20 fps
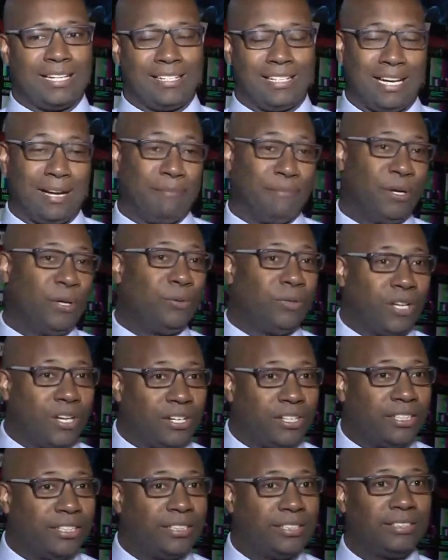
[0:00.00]
uh, mow
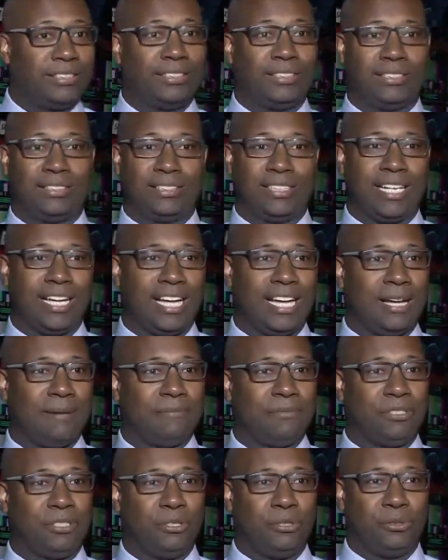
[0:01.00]
lawns,
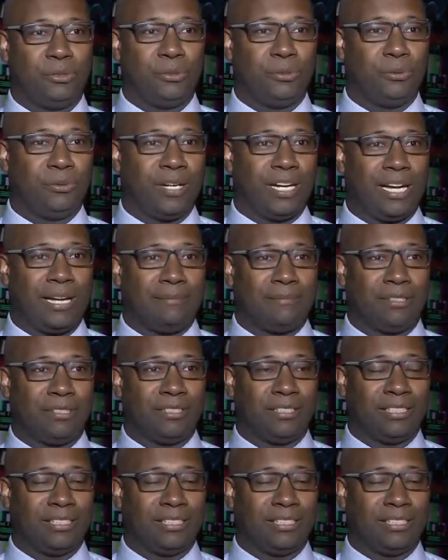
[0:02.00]
um, do, um,